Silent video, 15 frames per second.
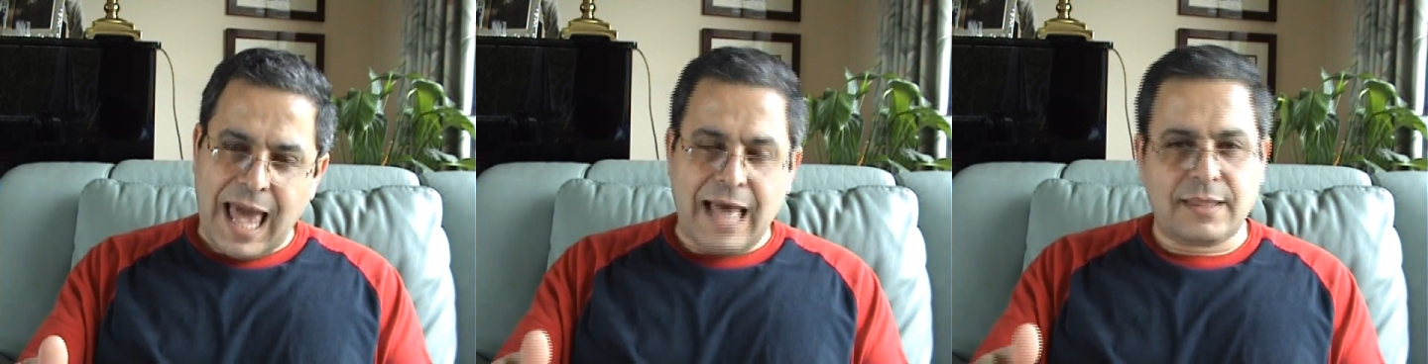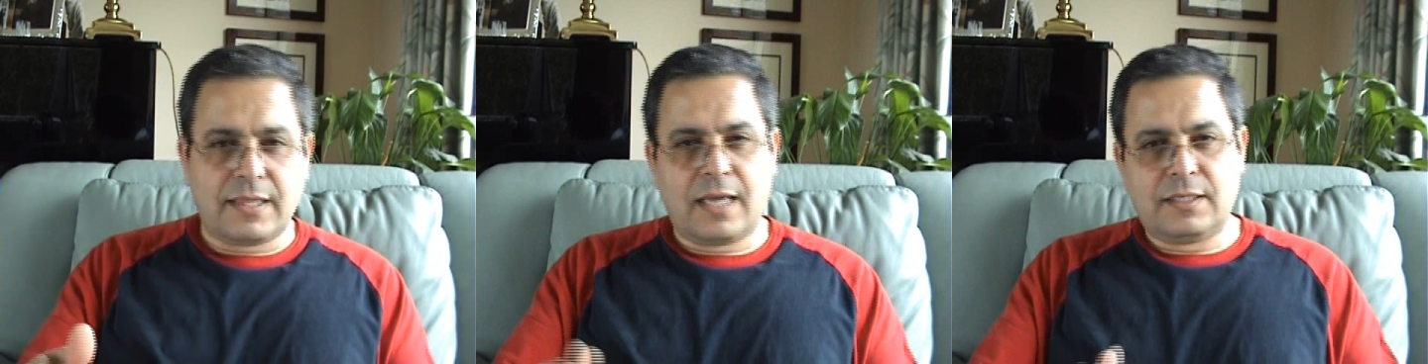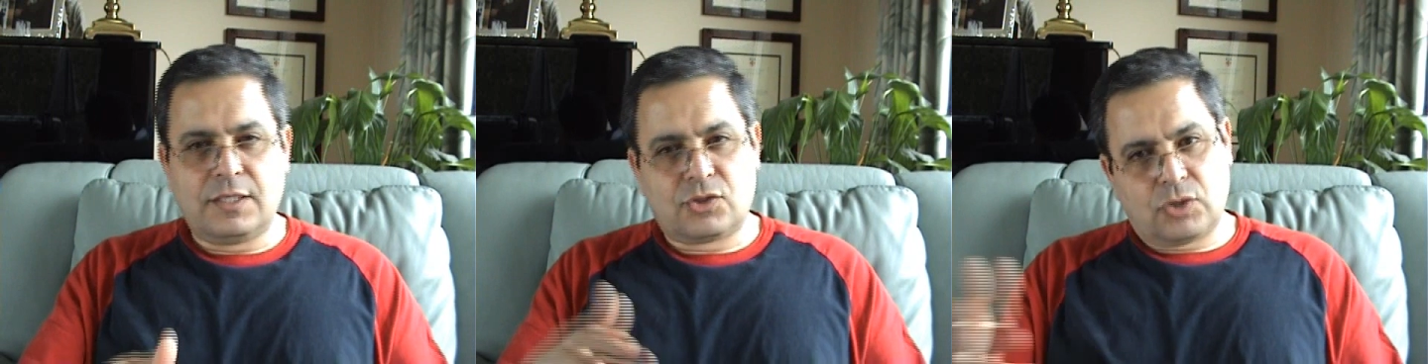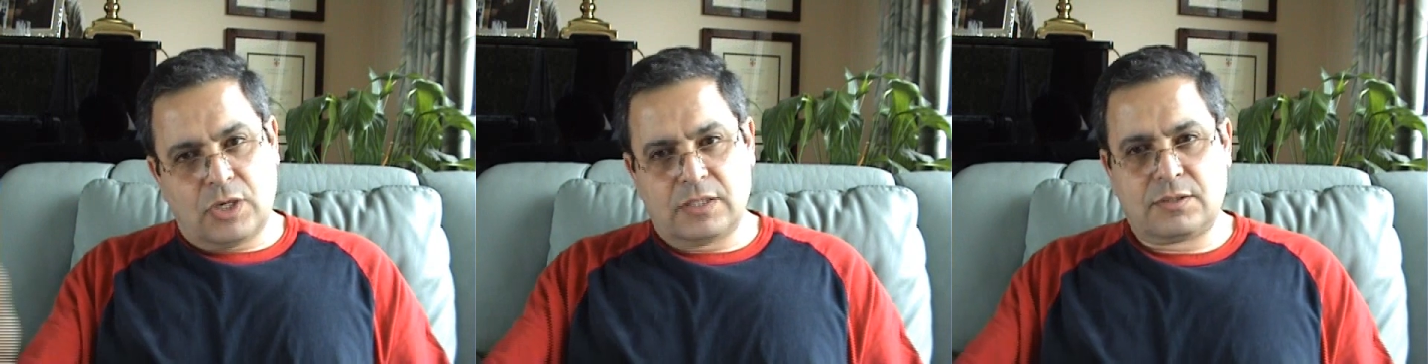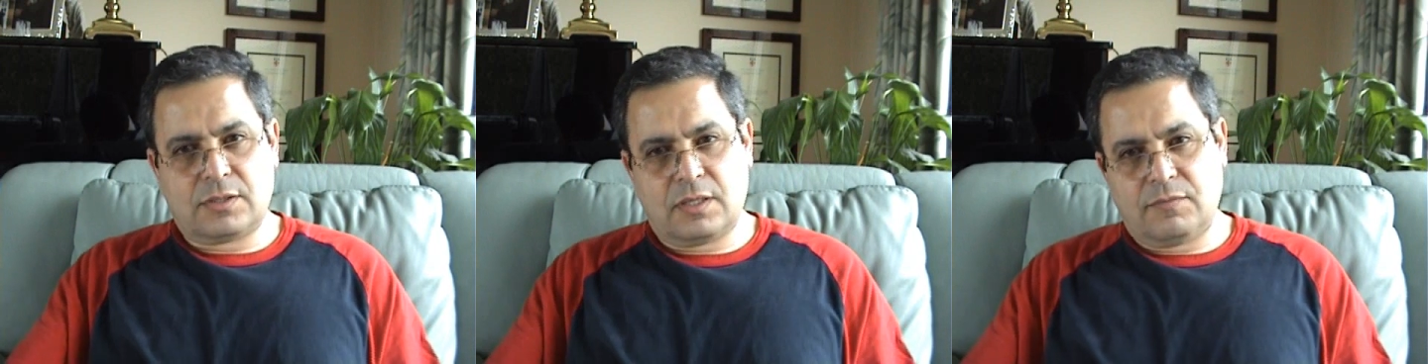and then he
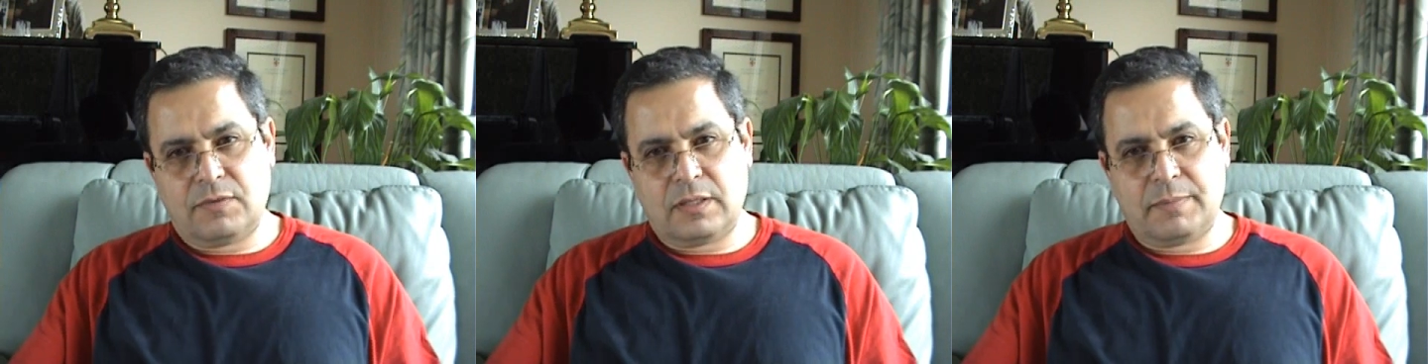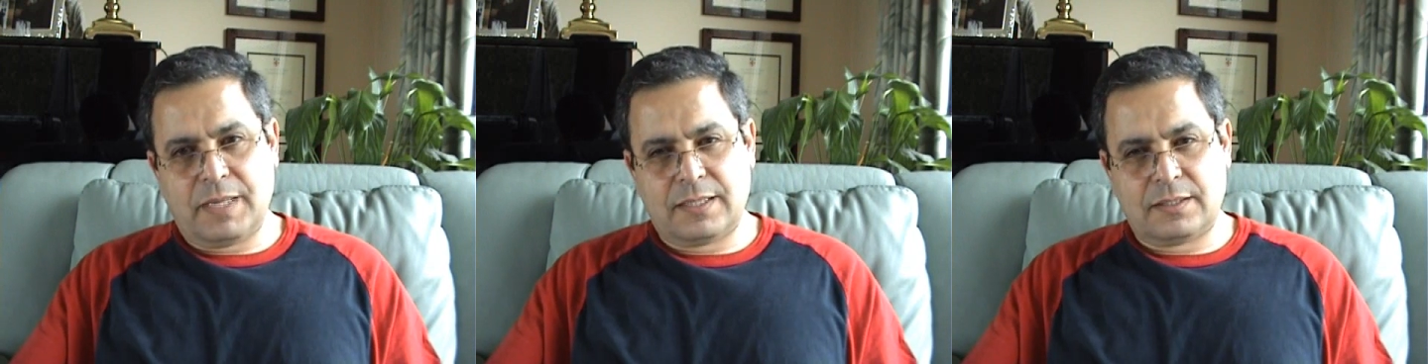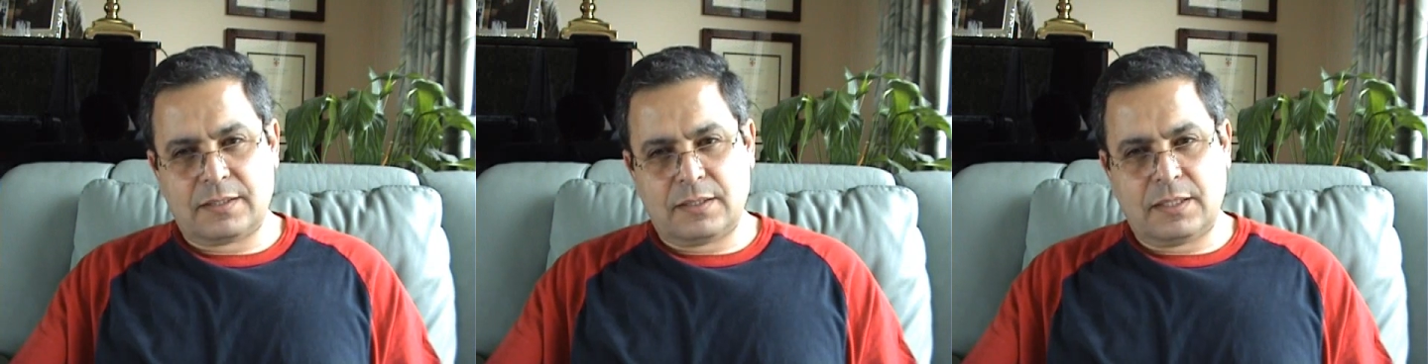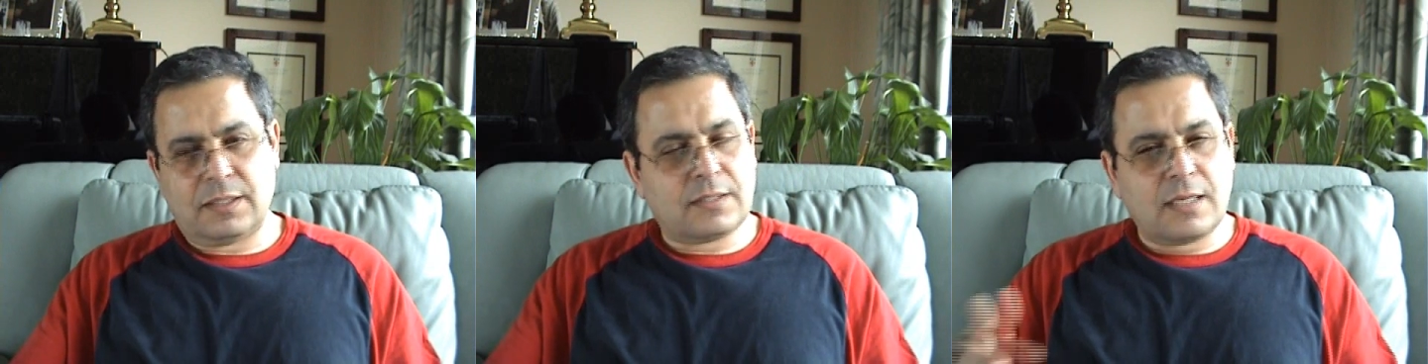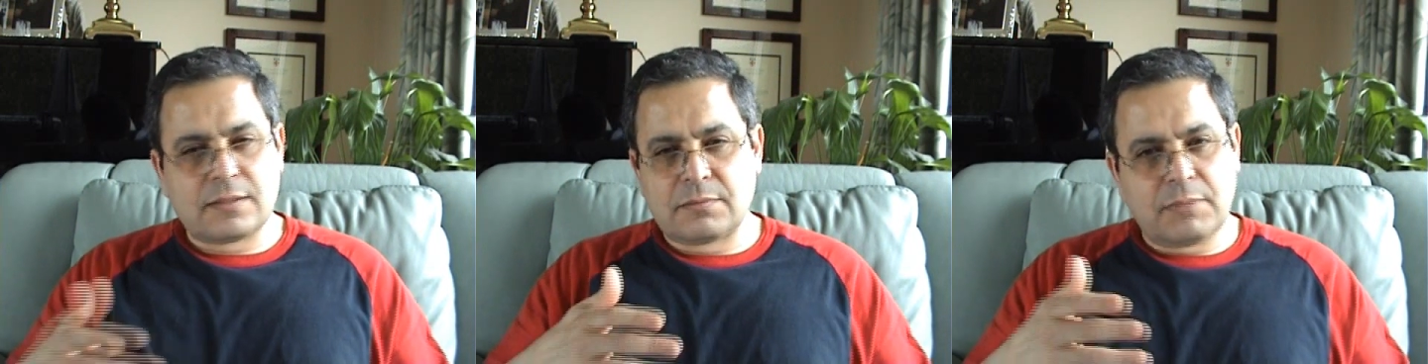tries to give you the medicine.
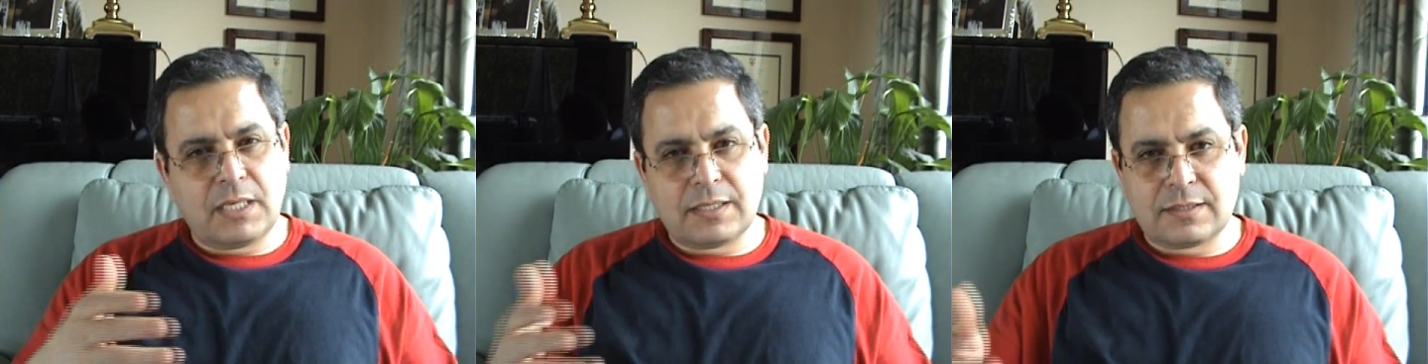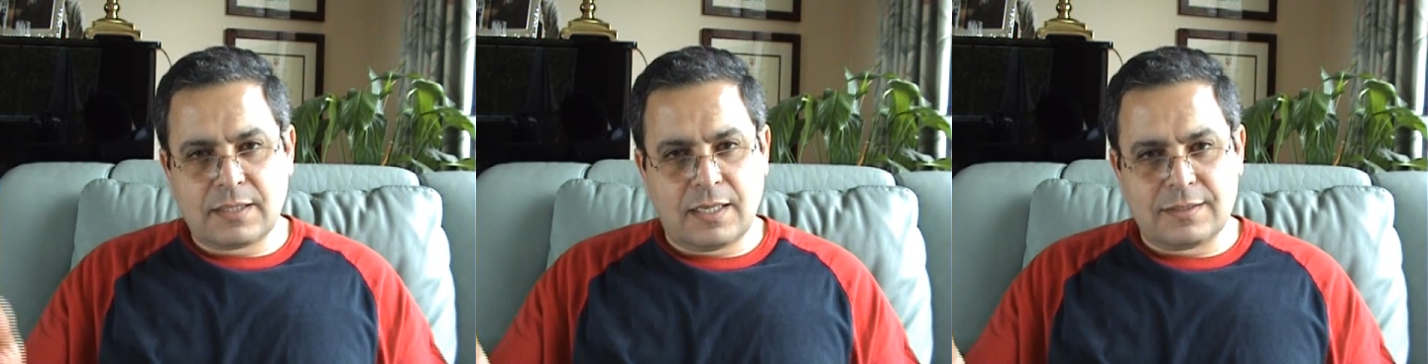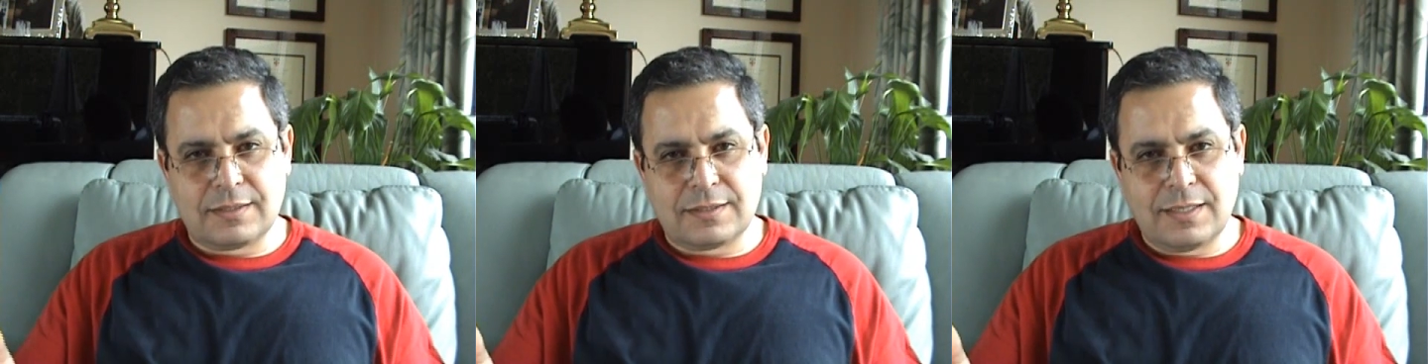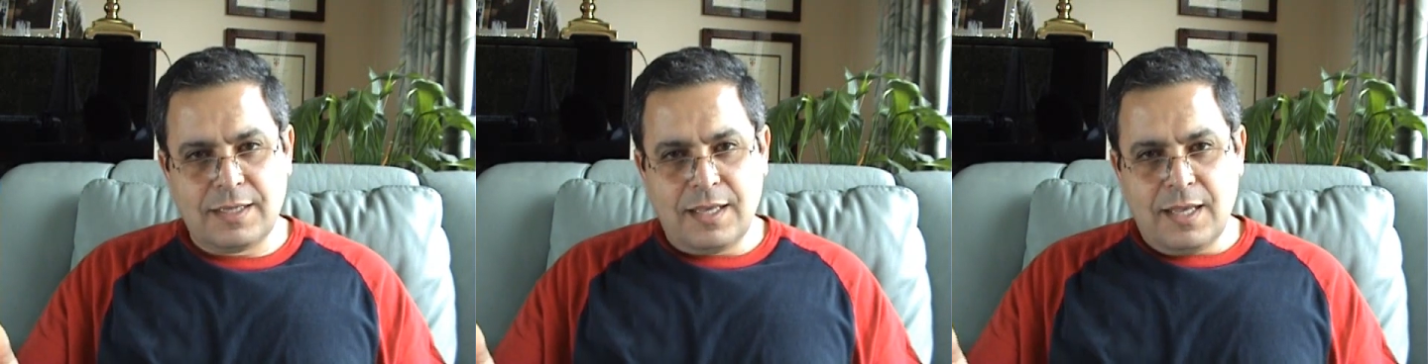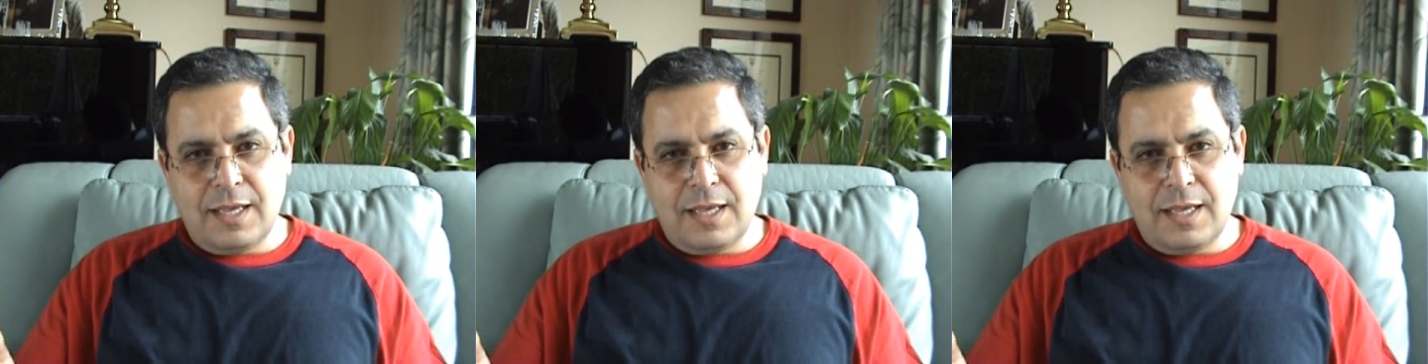It doesn't make sense.